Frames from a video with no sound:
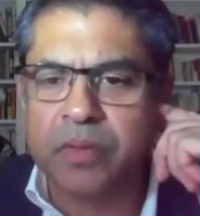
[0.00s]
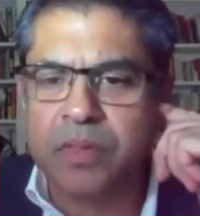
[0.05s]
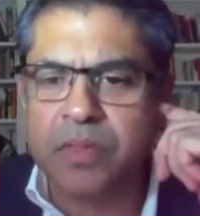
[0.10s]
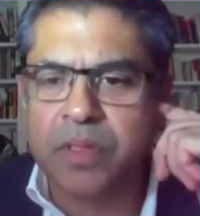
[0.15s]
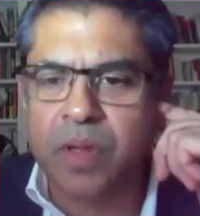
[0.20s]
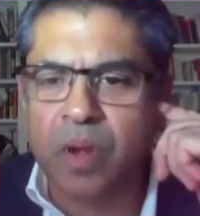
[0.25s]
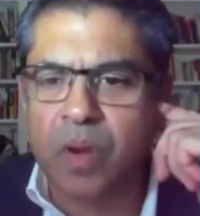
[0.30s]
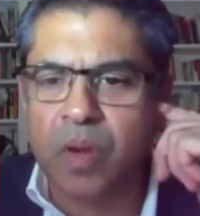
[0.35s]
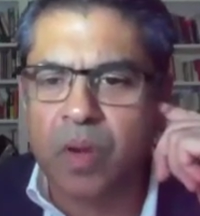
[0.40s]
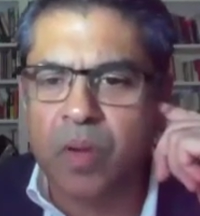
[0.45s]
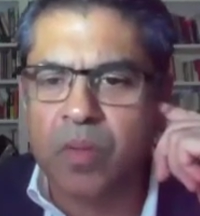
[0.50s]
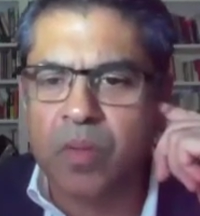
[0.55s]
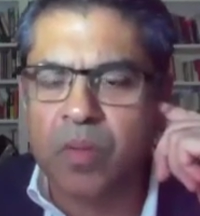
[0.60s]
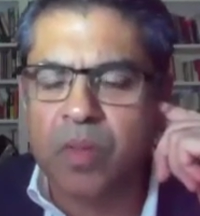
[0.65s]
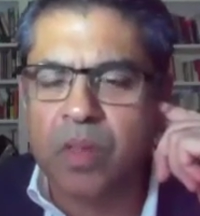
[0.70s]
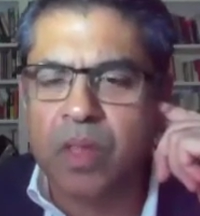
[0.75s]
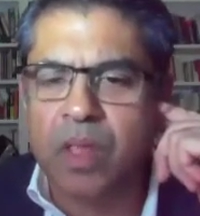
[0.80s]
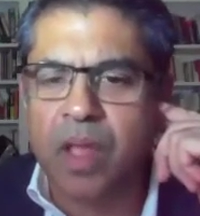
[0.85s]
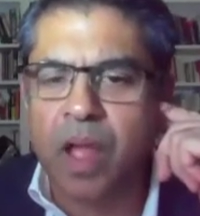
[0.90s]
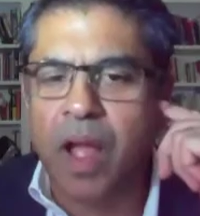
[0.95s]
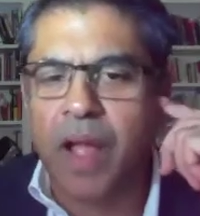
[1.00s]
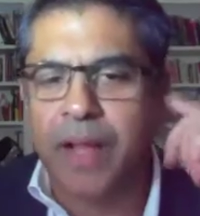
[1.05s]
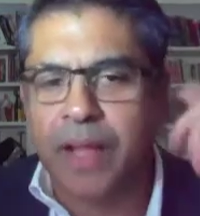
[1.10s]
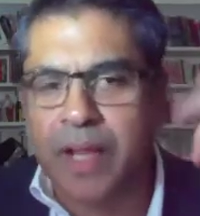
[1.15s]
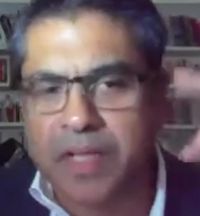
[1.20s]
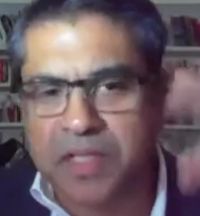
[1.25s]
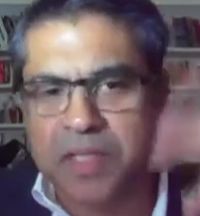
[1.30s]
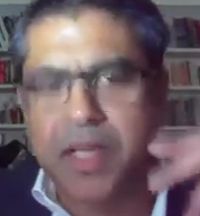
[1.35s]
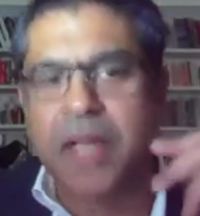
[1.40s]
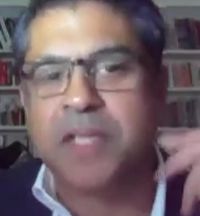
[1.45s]
So I
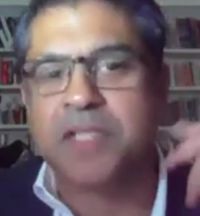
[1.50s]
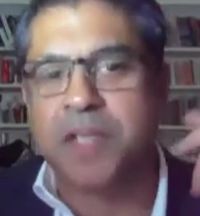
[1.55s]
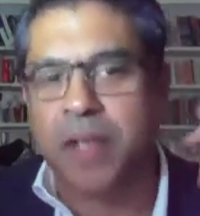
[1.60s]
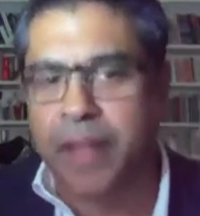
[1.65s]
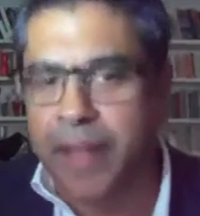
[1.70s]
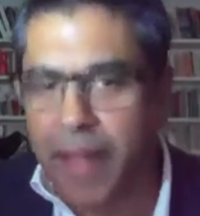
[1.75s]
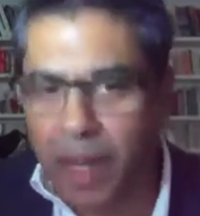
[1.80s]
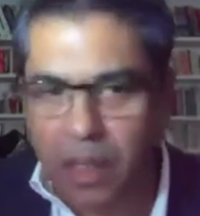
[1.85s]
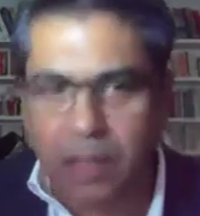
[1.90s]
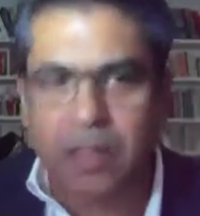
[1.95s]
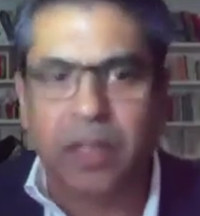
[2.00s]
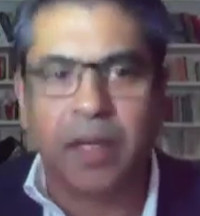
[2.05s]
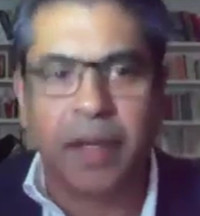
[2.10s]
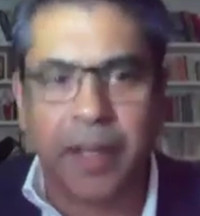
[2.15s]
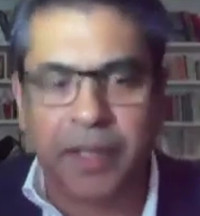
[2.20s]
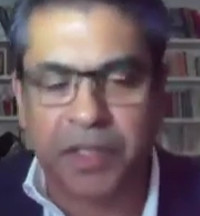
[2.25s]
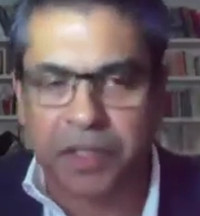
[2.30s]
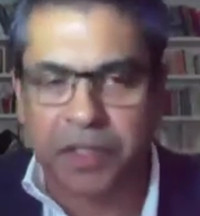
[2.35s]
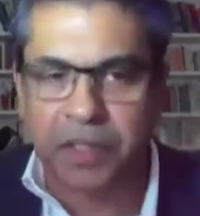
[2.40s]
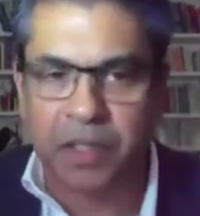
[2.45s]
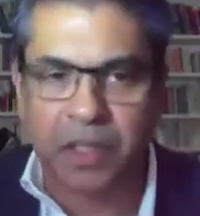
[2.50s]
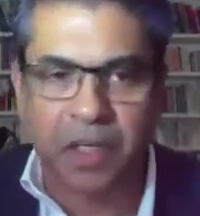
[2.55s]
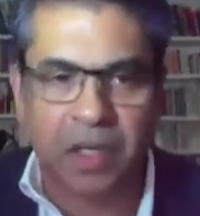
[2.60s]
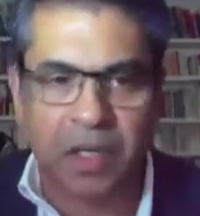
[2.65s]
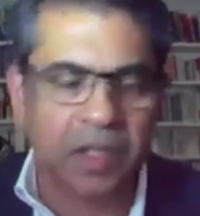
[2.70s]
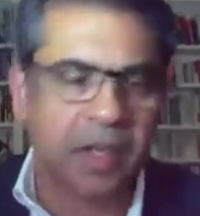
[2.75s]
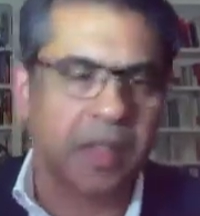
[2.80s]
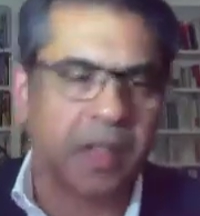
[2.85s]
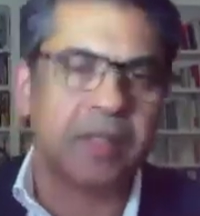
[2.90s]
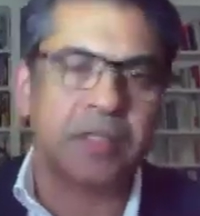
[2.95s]
guess that's a calculation
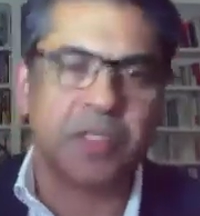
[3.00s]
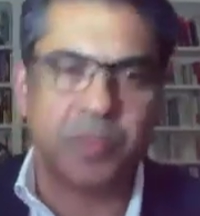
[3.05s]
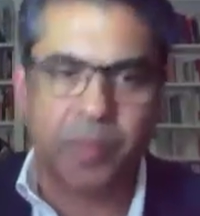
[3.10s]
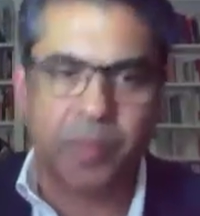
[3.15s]
that